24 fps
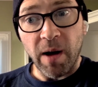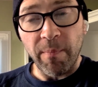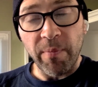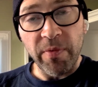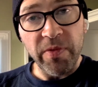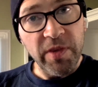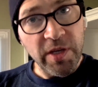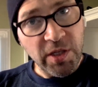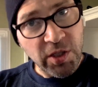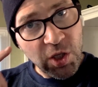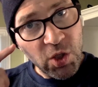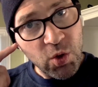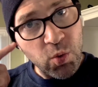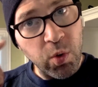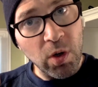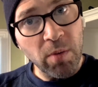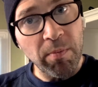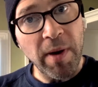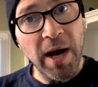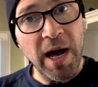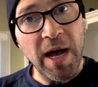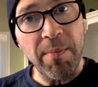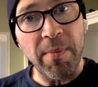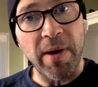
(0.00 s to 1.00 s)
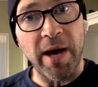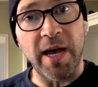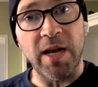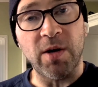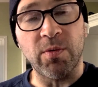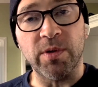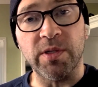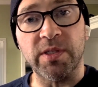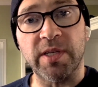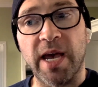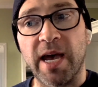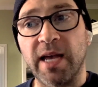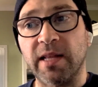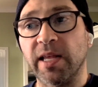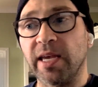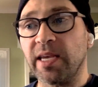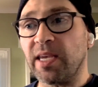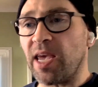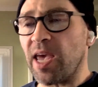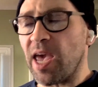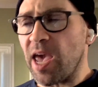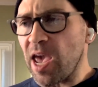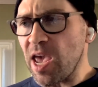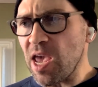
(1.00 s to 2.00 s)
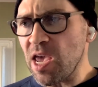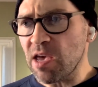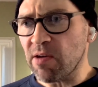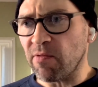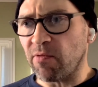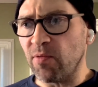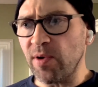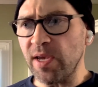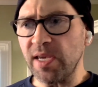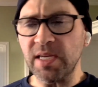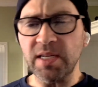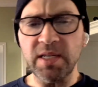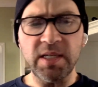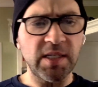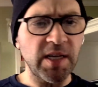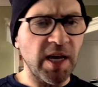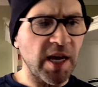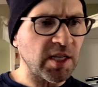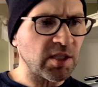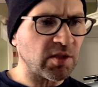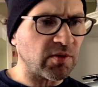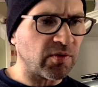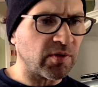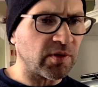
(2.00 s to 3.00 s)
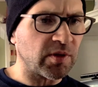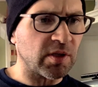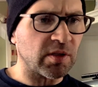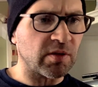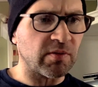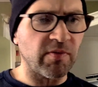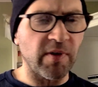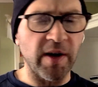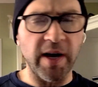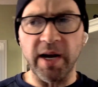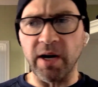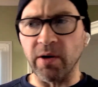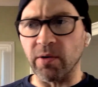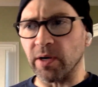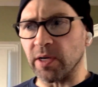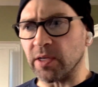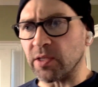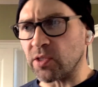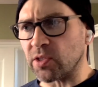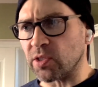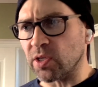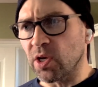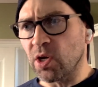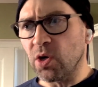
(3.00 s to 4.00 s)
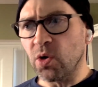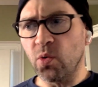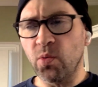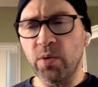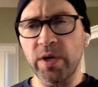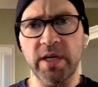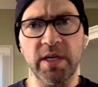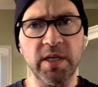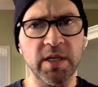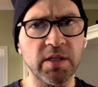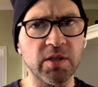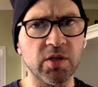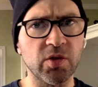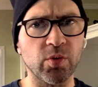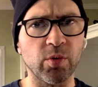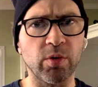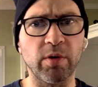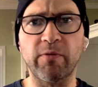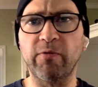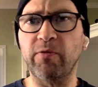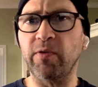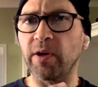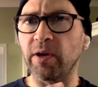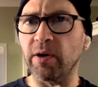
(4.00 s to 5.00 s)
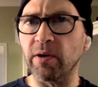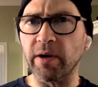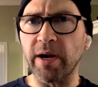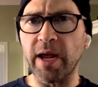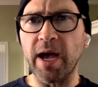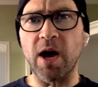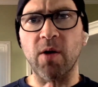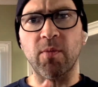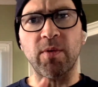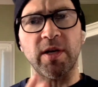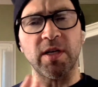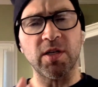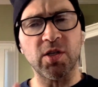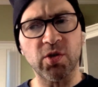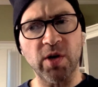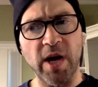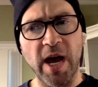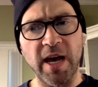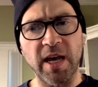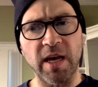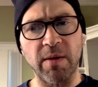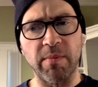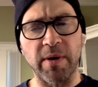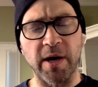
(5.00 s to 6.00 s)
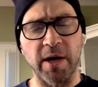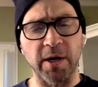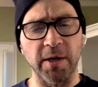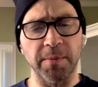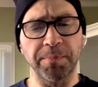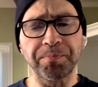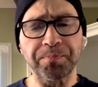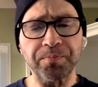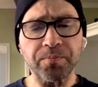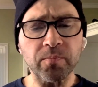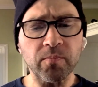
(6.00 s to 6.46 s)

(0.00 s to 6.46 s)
this is where my mind was at. Like, hey, if we can test for this virus, we can sort of figure it out. We can track it better.